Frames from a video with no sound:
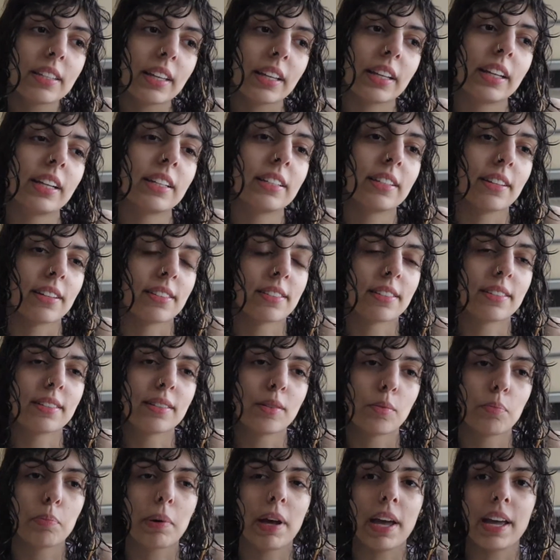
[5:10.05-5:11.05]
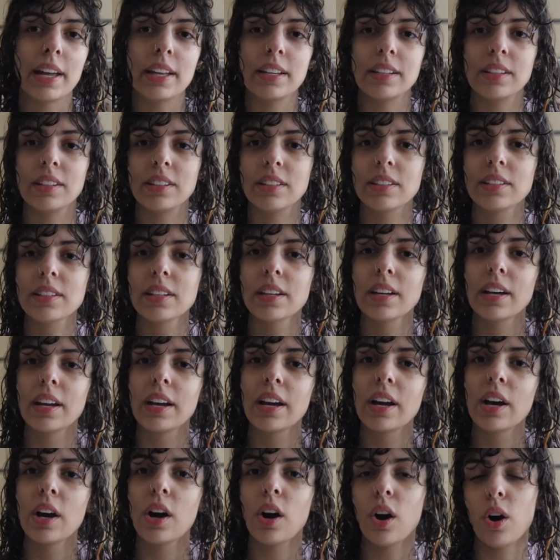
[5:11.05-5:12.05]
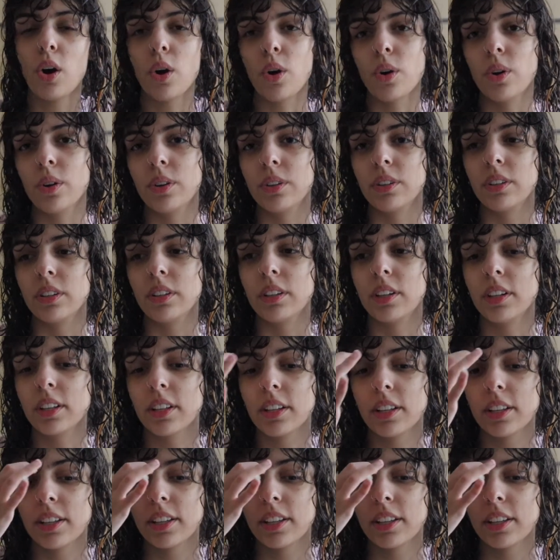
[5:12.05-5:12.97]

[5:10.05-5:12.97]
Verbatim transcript: Like, it doesn't depend on